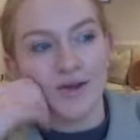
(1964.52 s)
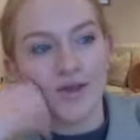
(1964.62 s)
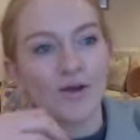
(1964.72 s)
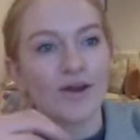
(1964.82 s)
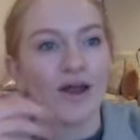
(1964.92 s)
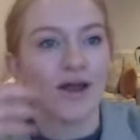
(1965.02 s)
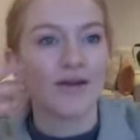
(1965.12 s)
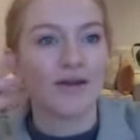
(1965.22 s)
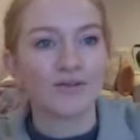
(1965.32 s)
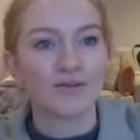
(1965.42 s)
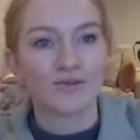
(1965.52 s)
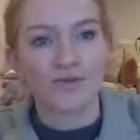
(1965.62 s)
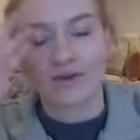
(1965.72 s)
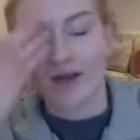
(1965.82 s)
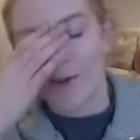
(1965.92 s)
you sort of
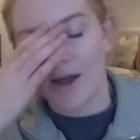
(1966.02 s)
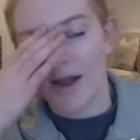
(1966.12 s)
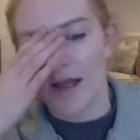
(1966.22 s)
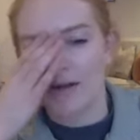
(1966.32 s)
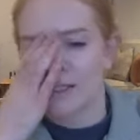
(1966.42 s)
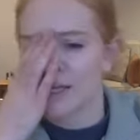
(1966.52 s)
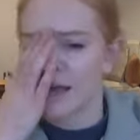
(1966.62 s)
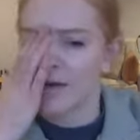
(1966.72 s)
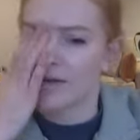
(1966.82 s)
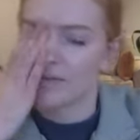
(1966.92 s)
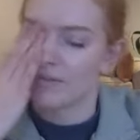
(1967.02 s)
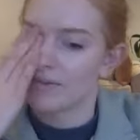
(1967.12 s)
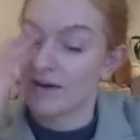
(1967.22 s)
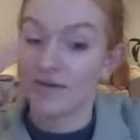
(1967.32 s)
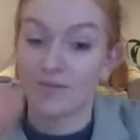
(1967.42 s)
come out here and say, oh,
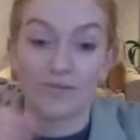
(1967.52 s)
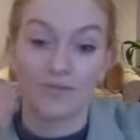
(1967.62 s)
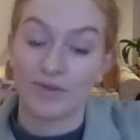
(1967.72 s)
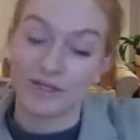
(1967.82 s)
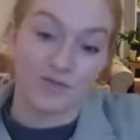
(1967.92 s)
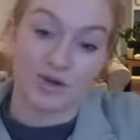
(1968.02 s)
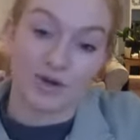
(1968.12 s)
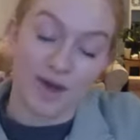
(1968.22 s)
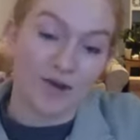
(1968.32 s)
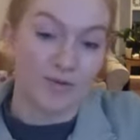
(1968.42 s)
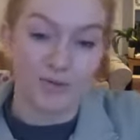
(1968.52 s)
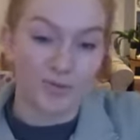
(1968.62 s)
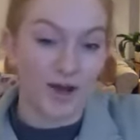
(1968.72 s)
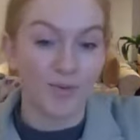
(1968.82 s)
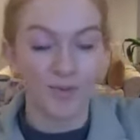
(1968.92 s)
this is really bad and we should
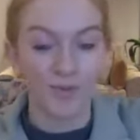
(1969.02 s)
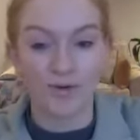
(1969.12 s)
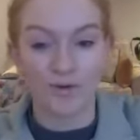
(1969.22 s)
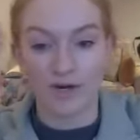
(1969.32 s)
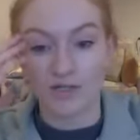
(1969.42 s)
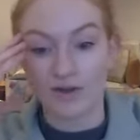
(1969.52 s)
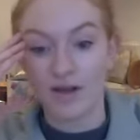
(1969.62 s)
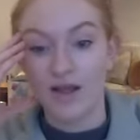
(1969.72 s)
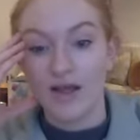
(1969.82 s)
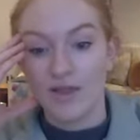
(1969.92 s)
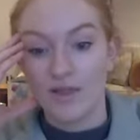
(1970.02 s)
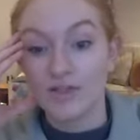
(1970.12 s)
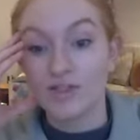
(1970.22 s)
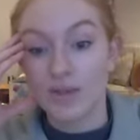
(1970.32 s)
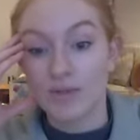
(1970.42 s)
be helping more and all the rest of it, the
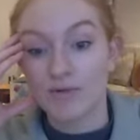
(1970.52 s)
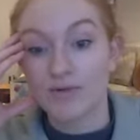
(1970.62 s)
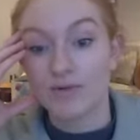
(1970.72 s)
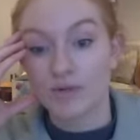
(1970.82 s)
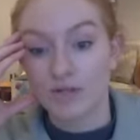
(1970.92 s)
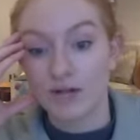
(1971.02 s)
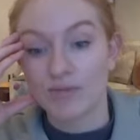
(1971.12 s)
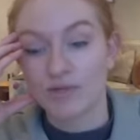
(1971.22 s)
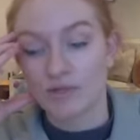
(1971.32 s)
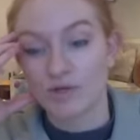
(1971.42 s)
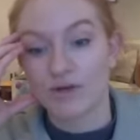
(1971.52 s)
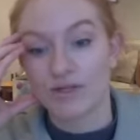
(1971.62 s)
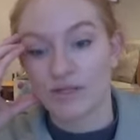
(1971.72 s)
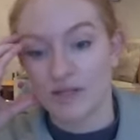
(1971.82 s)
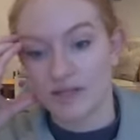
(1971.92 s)
general story
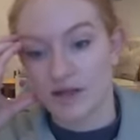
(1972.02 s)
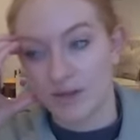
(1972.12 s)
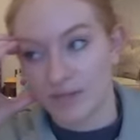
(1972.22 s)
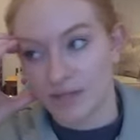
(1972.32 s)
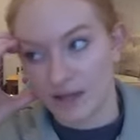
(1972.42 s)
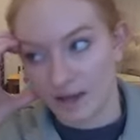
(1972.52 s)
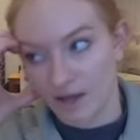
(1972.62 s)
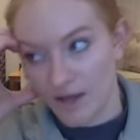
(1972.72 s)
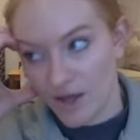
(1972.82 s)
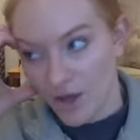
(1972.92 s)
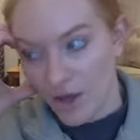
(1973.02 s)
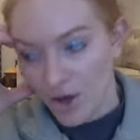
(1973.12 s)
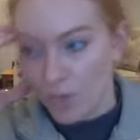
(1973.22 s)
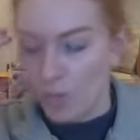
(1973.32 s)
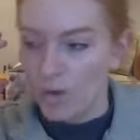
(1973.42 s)
is an uptick.
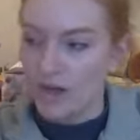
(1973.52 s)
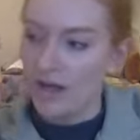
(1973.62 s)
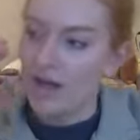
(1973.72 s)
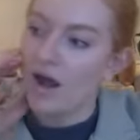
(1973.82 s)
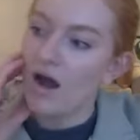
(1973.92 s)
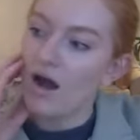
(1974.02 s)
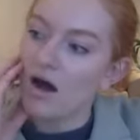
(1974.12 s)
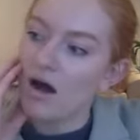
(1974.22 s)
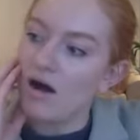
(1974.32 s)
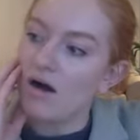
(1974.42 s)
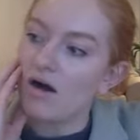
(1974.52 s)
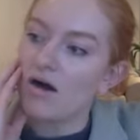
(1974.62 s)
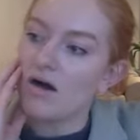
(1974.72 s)
We are